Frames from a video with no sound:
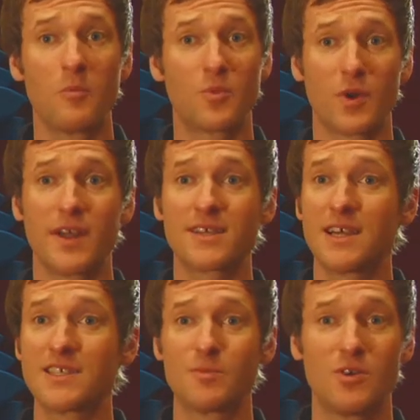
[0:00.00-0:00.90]
pretty
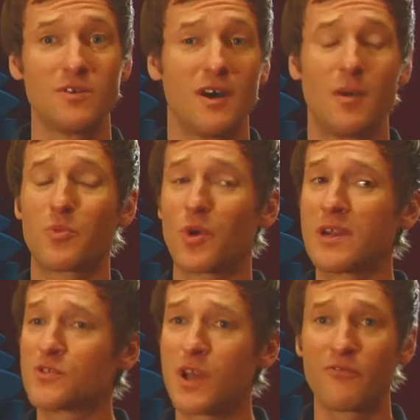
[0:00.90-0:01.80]
accessible,
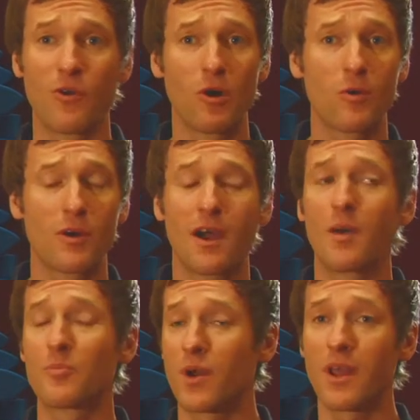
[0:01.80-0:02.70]
pretty straightforward,
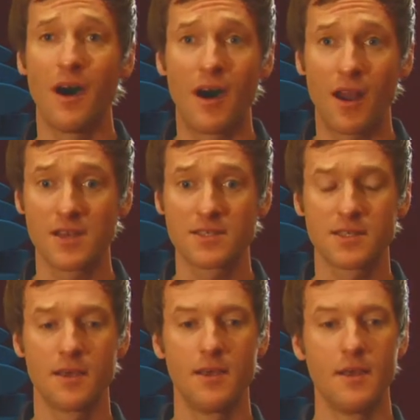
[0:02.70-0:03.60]
I'm pretty honest.
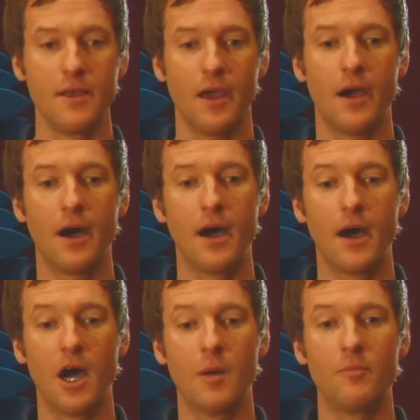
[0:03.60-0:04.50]

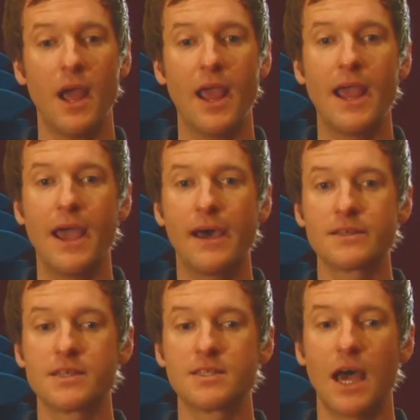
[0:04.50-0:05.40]

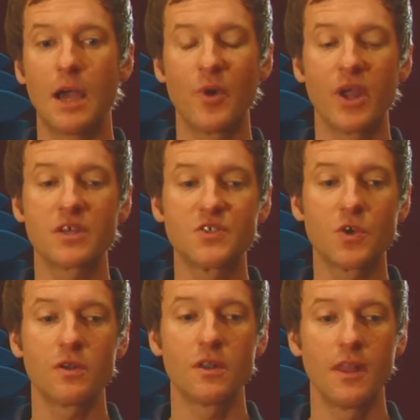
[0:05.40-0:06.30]
And I bring a
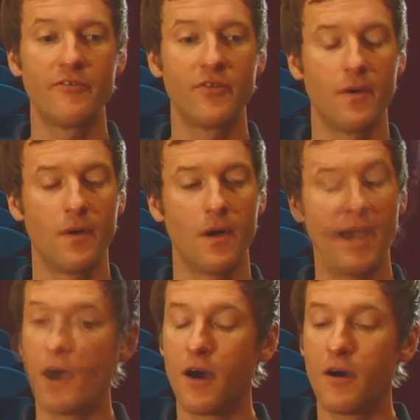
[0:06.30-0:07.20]
certain level
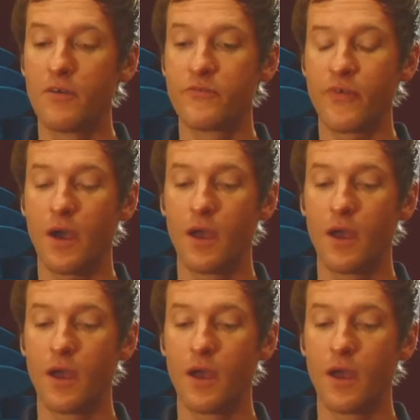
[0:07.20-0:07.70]
of